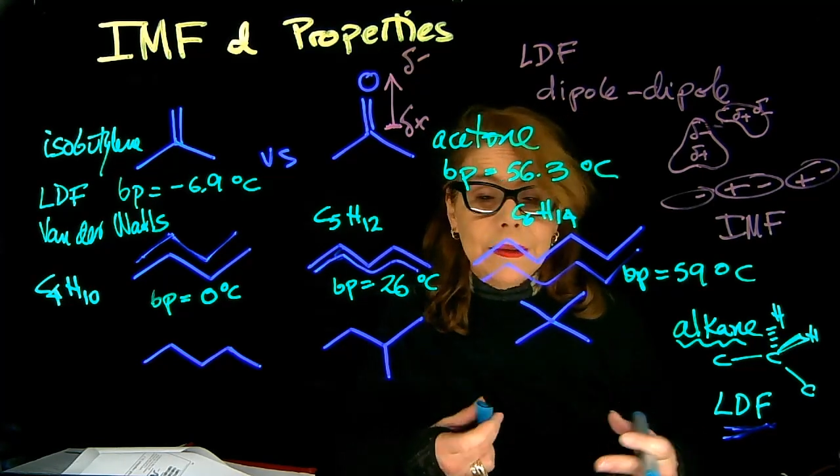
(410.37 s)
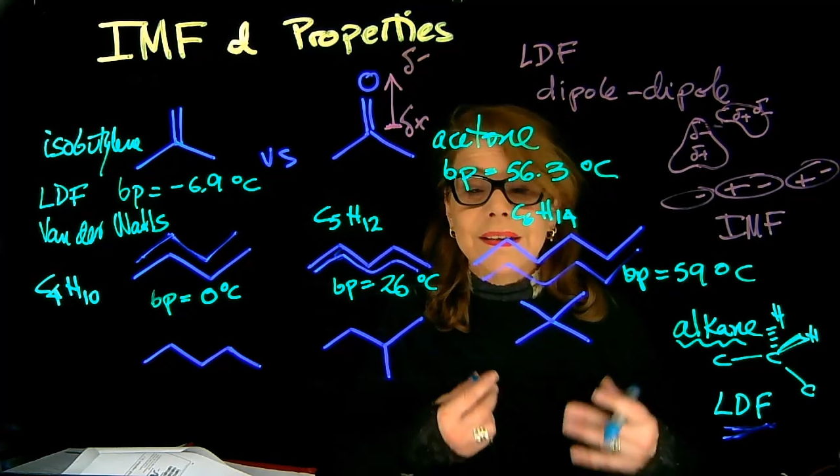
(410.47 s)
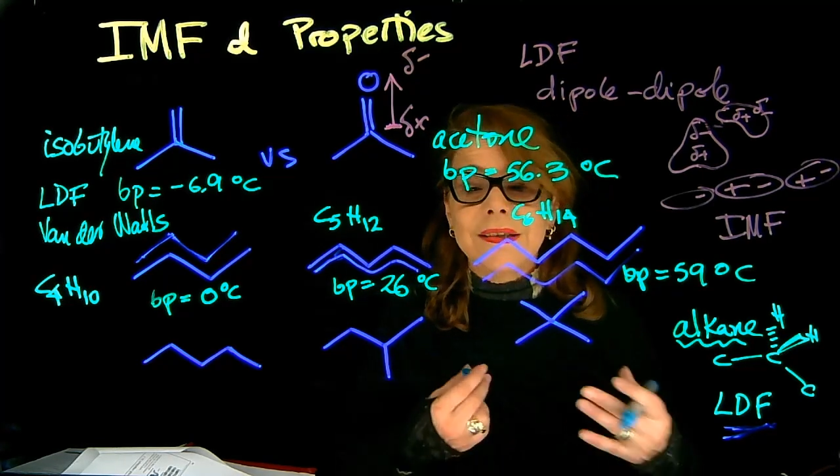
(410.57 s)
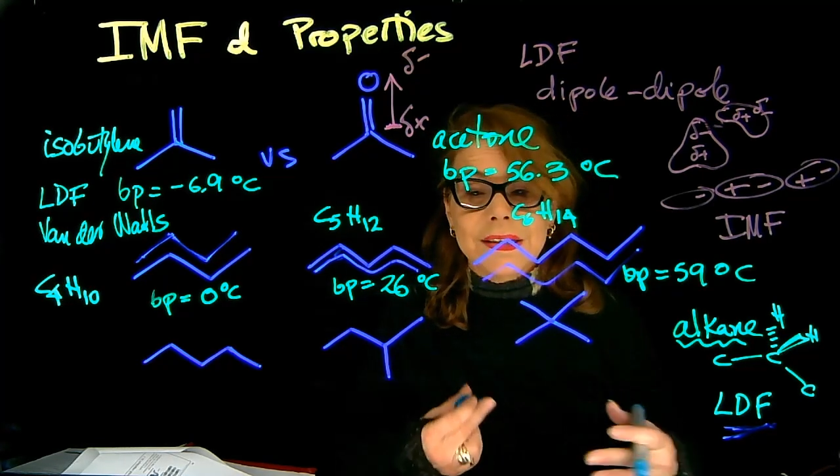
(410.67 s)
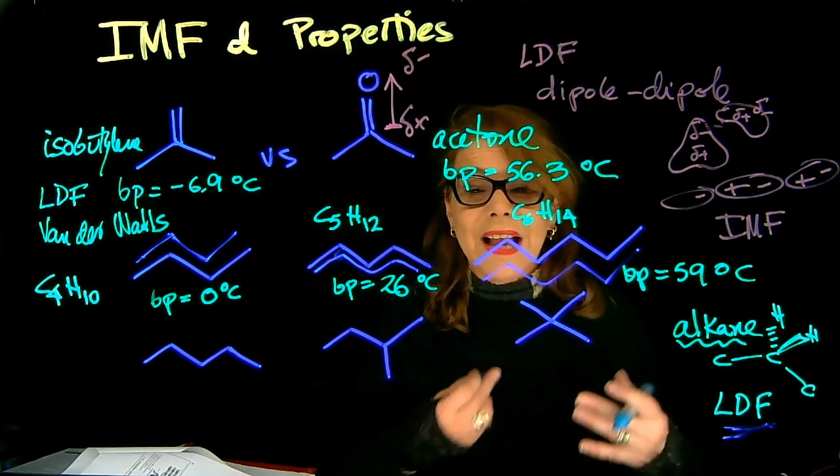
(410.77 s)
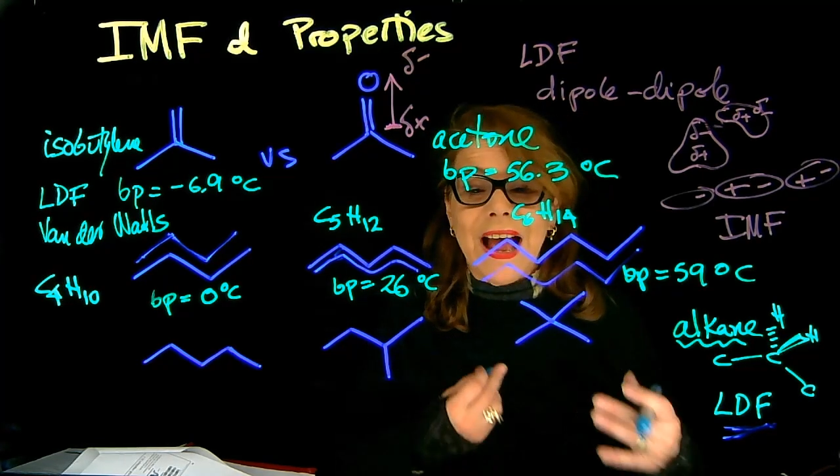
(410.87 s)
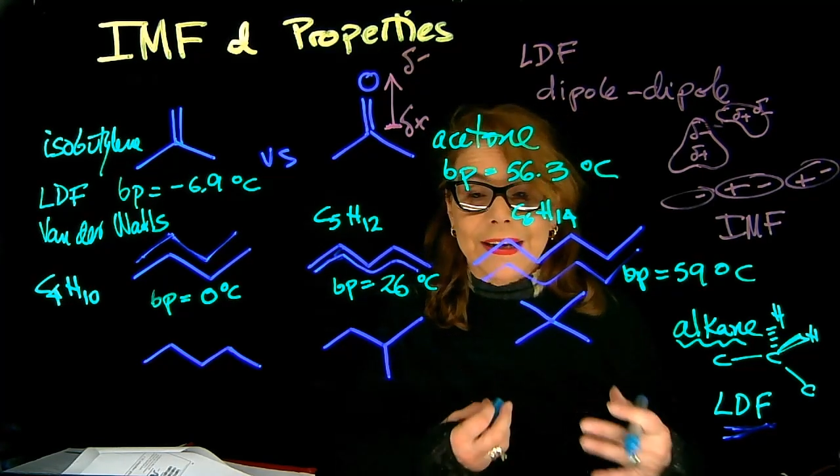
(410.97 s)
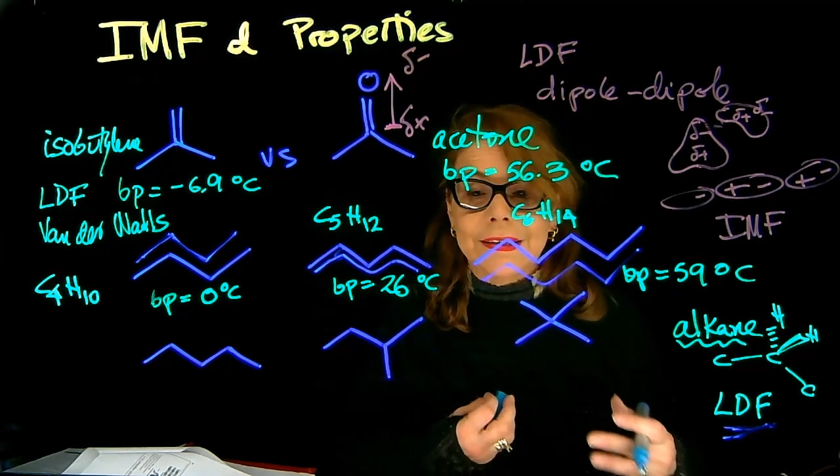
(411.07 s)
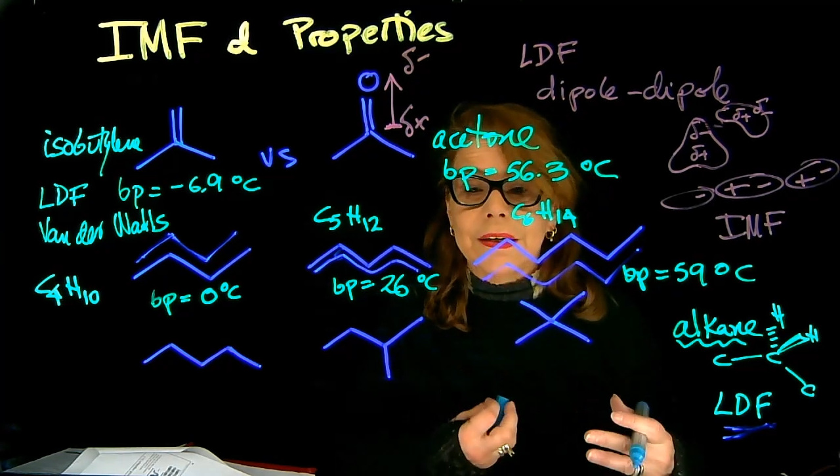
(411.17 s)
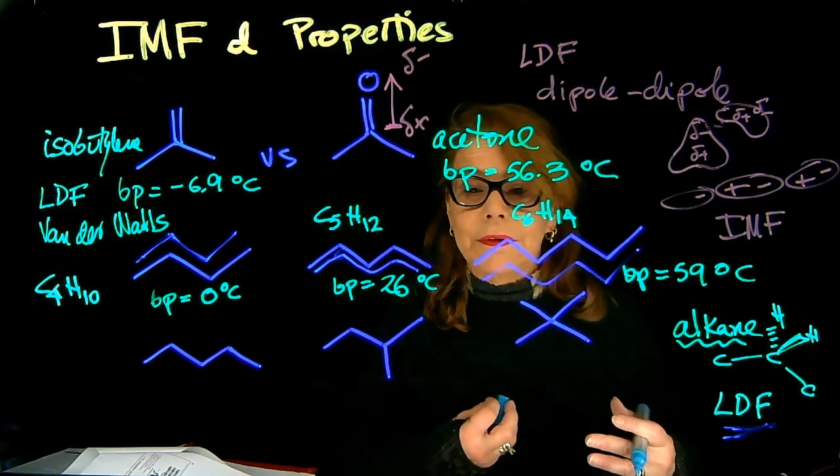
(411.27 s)
is
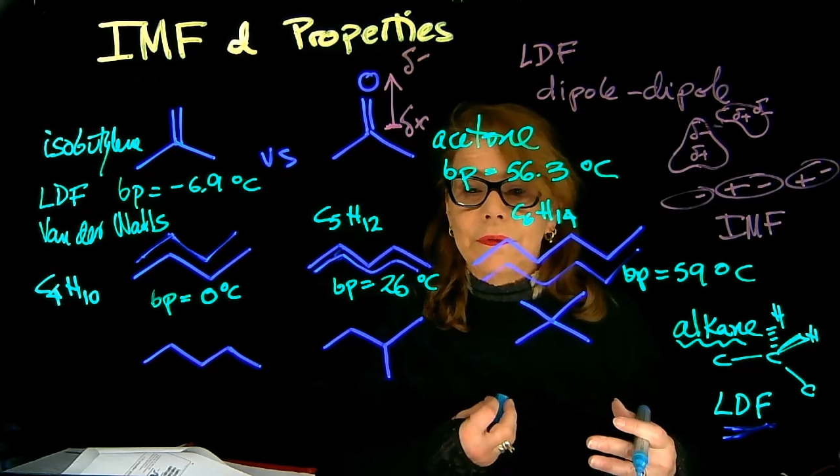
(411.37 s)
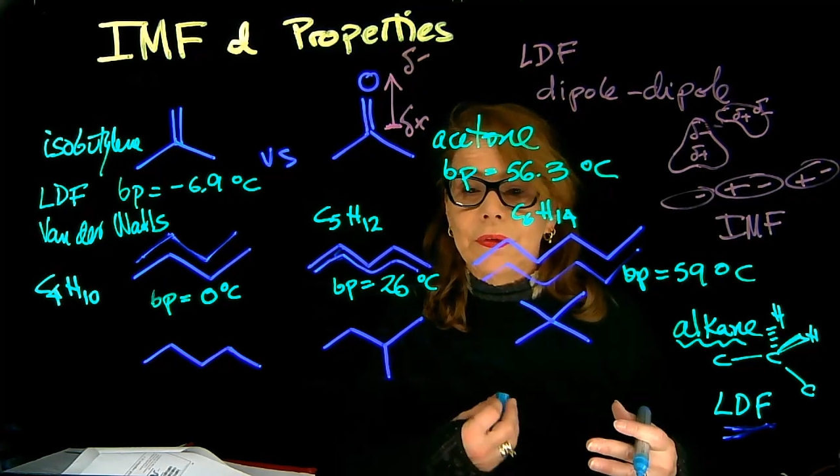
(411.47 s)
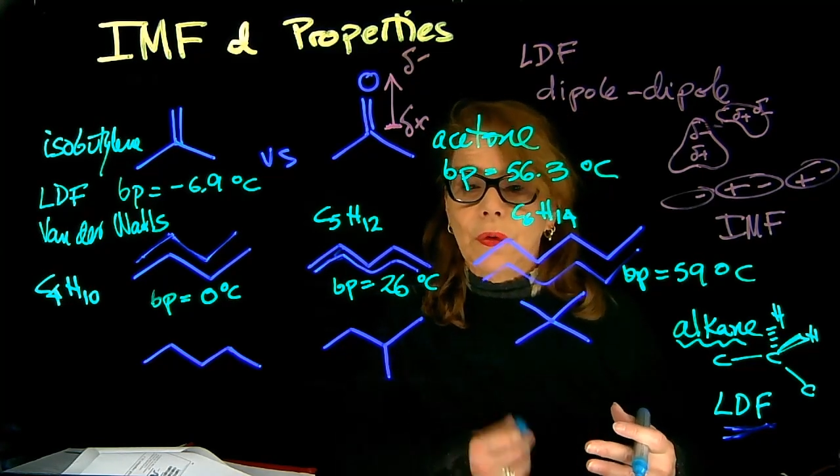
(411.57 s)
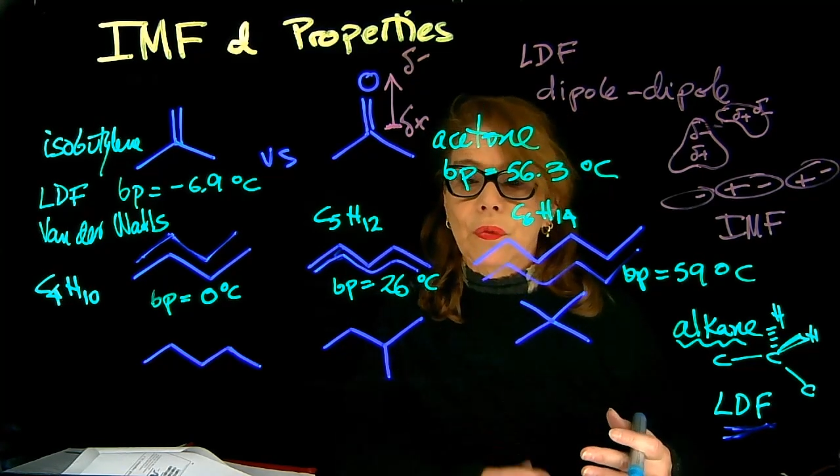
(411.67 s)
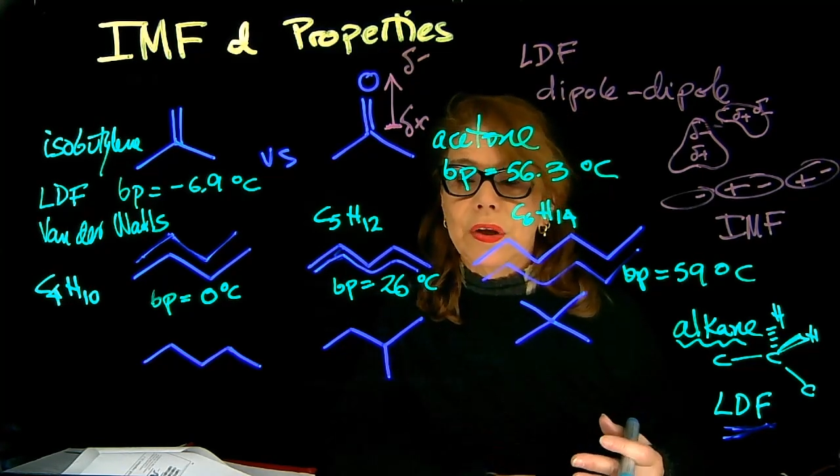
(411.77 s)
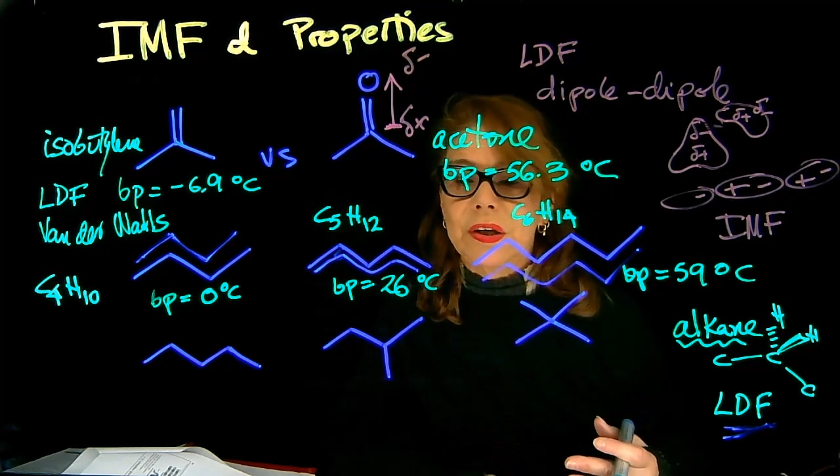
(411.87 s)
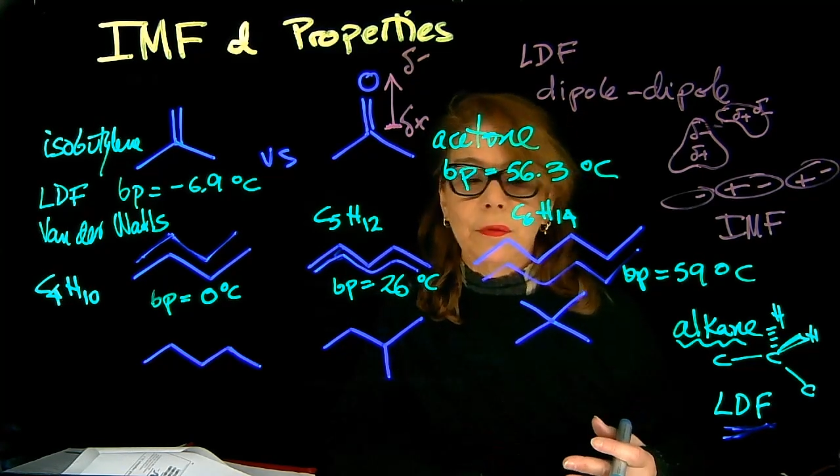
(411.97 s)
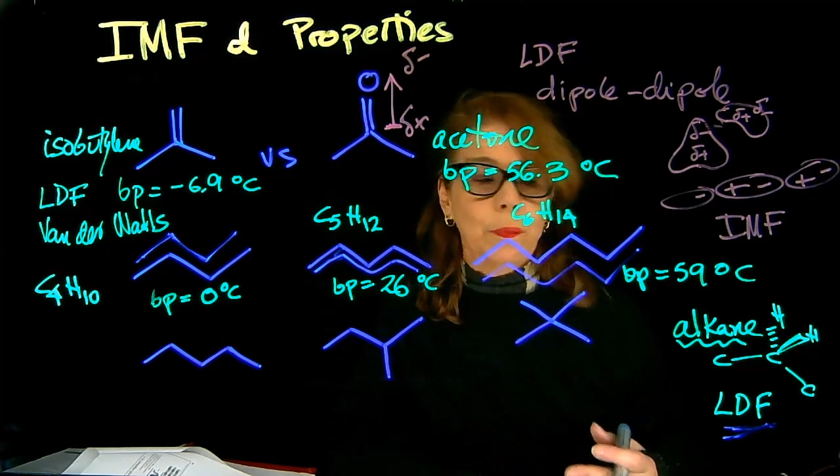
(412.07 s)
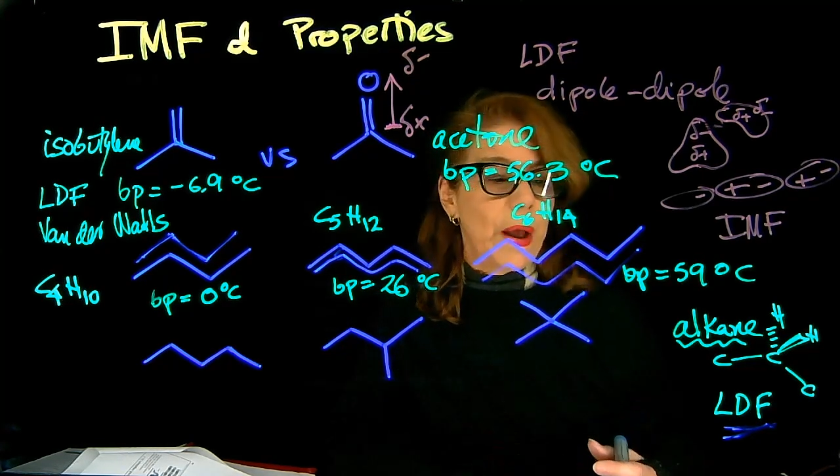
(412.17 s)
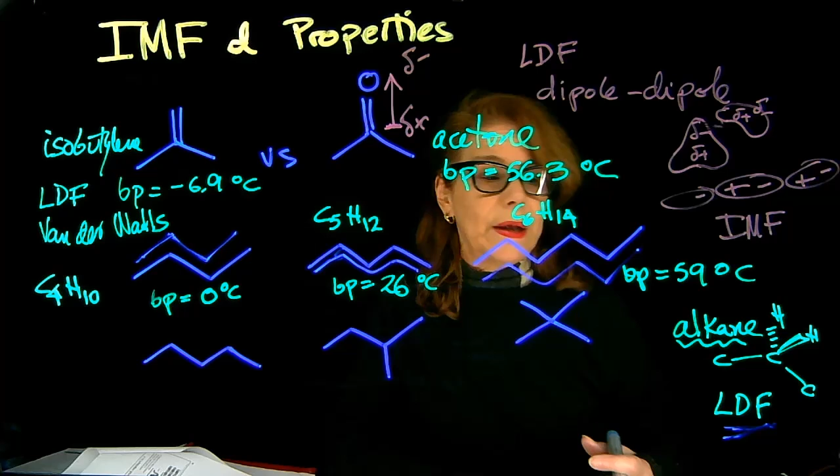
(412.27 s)
additive. So we
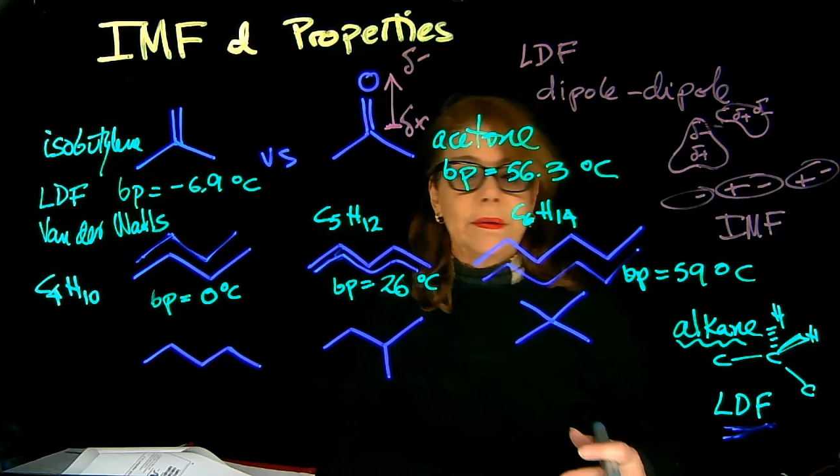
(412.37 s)
expect